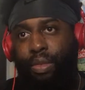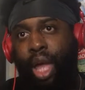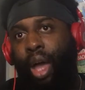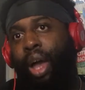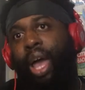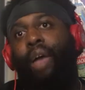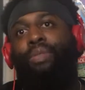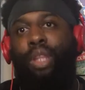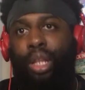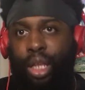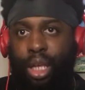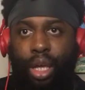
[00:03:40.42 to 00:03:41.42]
I have to
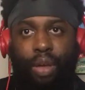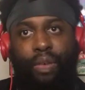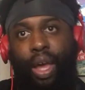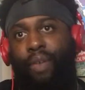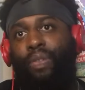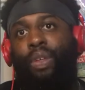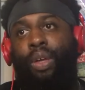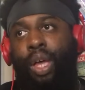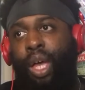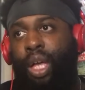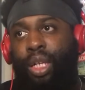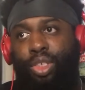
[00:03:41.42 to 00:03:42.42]
live. I have to
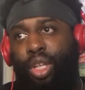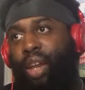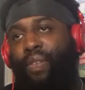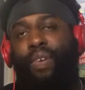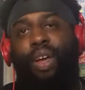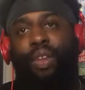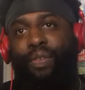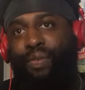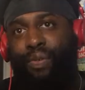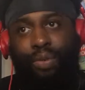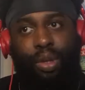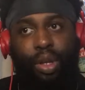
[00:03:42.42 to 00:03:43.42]
try to
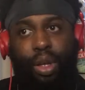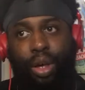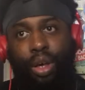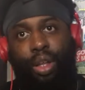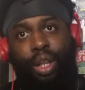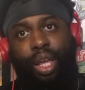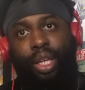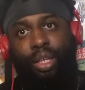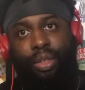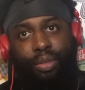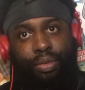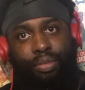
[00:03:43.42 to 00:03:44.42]
find,
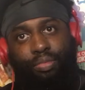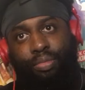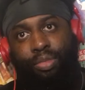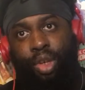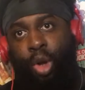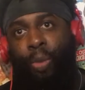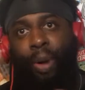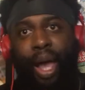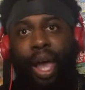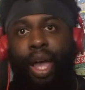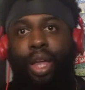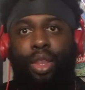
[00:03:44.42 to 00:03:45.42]
go
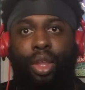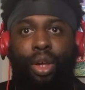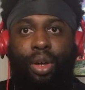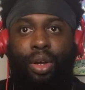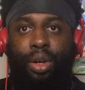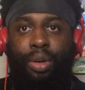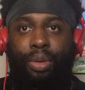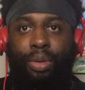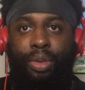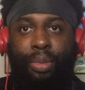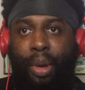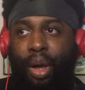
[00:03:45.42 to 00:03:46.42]
behind
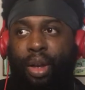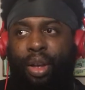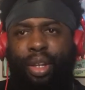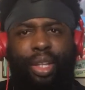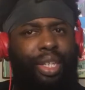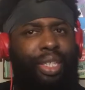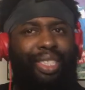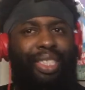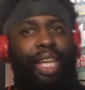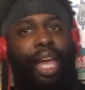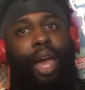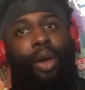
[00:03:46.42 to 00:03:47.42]
the monitor and
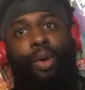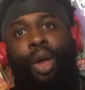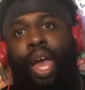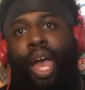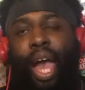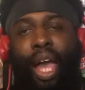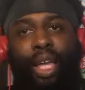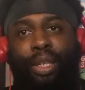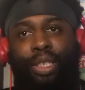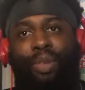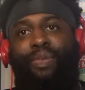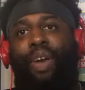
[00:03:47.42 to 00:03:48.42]
see how I can
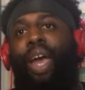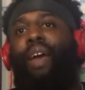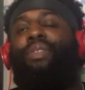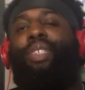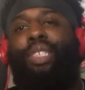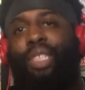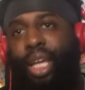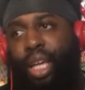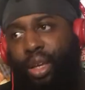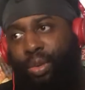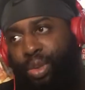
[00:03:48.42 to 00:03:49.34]
survive this thing.